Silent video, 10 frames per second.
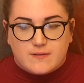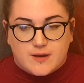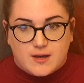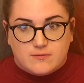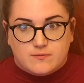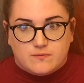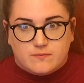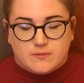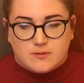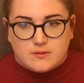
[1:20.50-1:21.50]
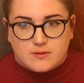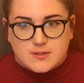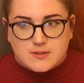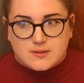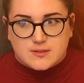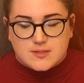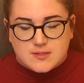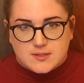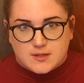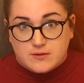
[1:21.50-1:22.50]
had
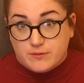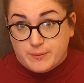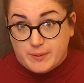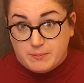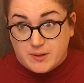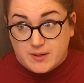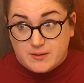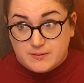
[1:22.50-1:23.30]
since I can remember.